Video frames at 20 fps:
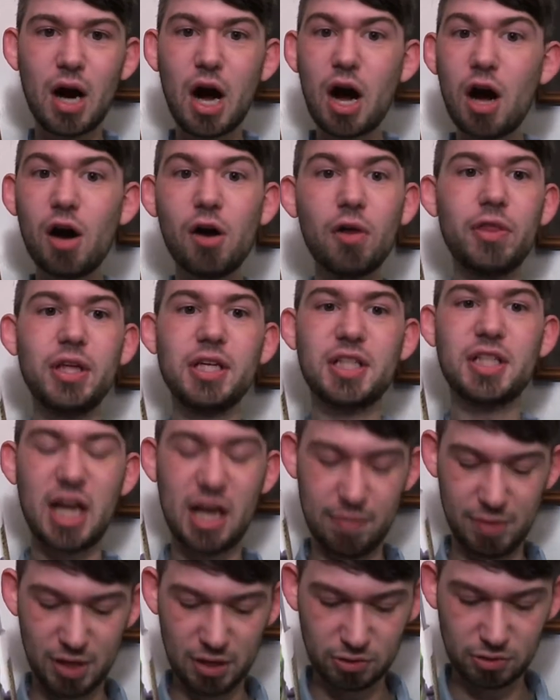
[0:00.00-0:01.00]
all these
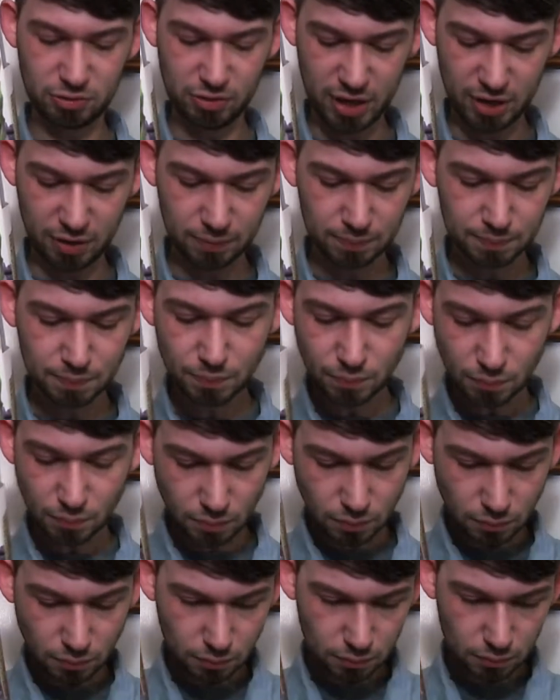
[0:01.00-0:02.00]
cameos.
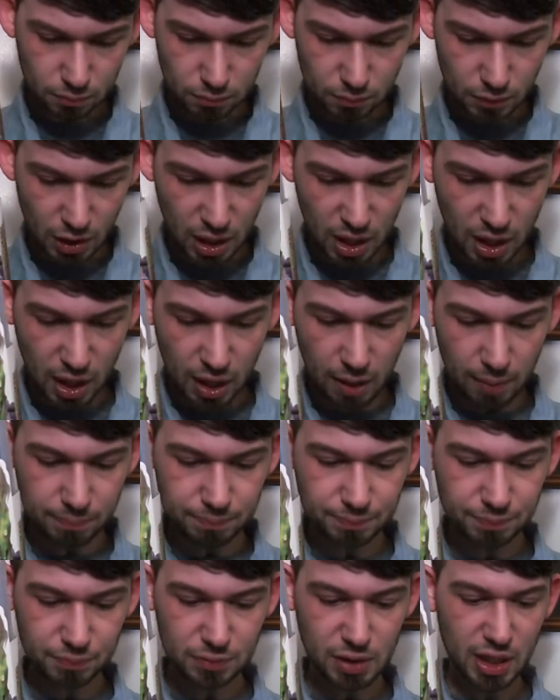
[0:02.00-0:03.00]

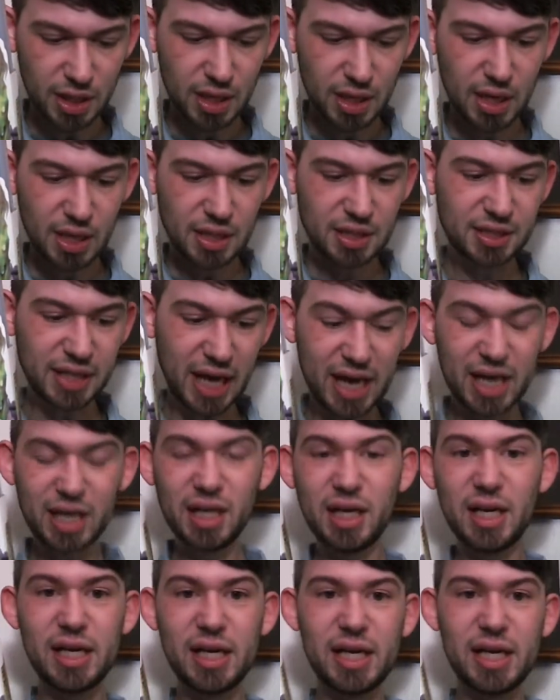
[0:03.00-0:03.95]
Right? Stan